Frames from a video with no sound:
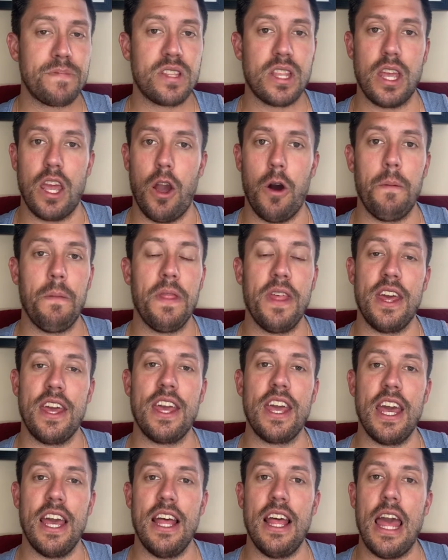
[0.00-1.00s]
you know,
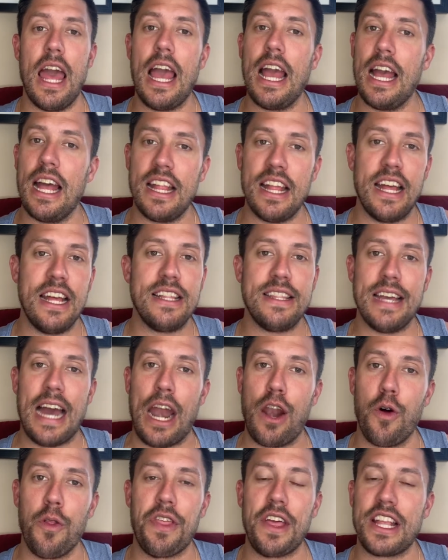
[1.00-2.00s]
I
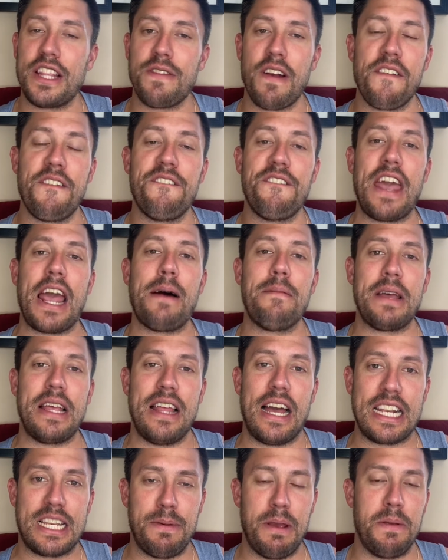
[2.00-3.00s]
don't think it's very
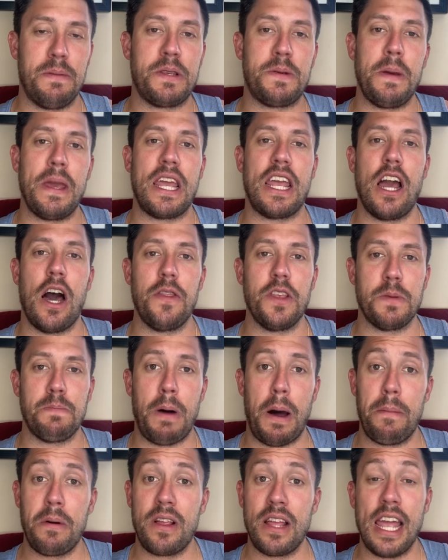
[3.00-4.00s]
family-like to be speaking on this
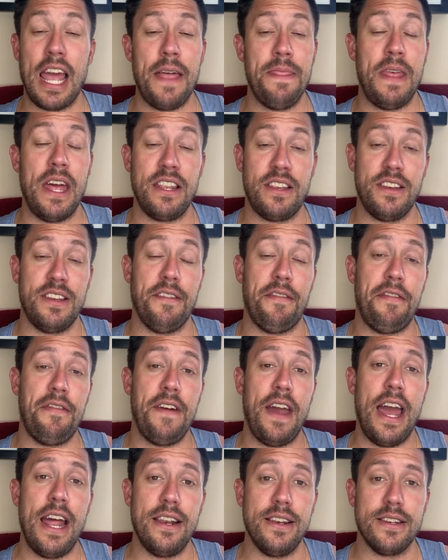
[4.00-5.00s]
publicly and then to
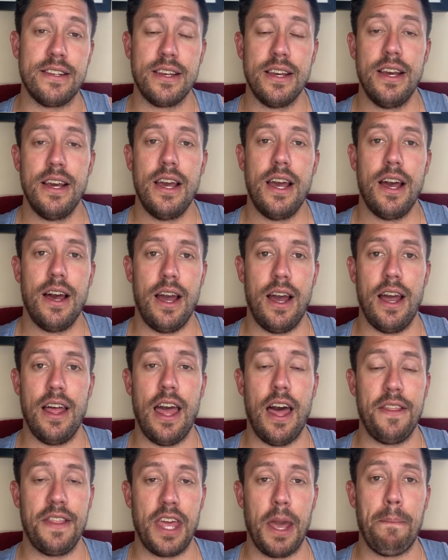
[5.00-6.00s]
defend
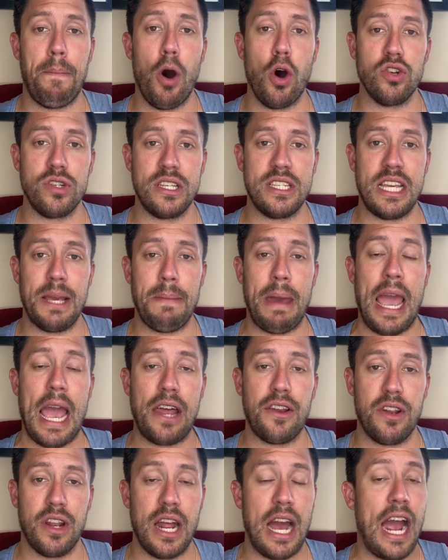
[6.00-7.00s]
how the opposing team
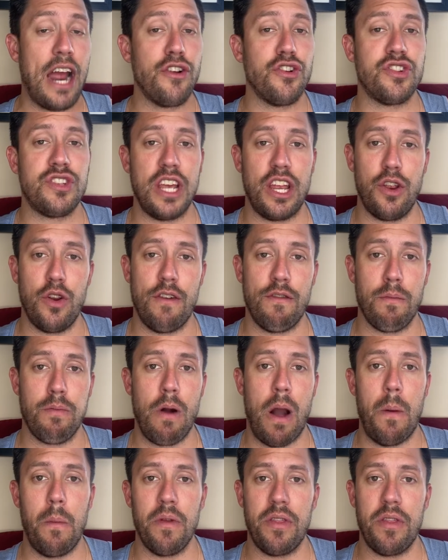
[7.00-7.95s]
handled it. I understand you don't have a problem